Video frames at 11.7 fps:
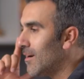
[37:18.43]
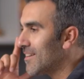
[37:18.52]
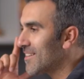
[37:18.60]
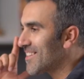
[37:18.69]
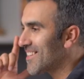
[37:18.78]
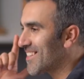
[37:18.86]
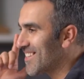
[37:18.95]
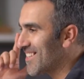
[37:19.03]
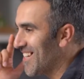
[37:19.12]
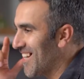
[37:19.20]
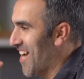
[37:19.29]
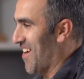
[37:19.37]
through a circular
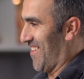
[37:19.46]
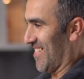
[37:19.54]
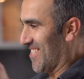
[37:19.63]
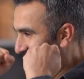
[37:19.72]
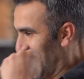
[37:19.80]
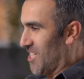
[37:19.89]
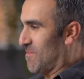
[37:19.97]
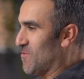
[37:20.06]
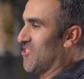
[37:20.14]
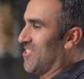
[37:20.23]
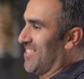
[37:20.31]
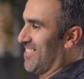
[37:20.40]
bull market,
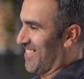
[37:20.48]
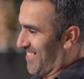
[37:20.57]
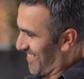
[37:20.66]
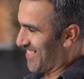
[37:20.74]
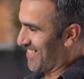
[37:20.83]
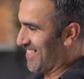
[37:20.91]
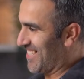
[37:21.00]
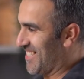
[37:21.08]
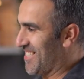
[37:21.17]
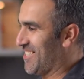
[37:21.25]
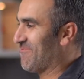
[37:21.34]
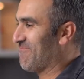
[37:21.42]
right? Inflation
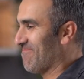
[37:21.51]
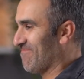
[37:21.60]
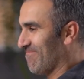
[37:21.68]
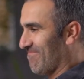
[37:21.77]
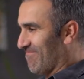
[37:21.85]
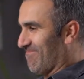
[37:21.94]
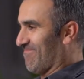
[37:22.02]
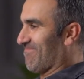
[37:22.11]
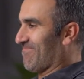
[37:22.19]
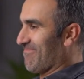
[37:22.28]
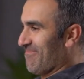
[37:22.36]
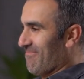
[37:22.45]
is like kind of
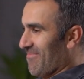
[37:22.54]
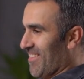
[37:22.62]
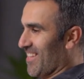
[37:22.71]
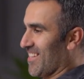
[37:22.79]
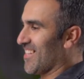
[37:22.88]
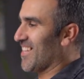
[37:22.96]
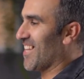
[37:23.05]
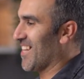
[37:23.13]
moderate, very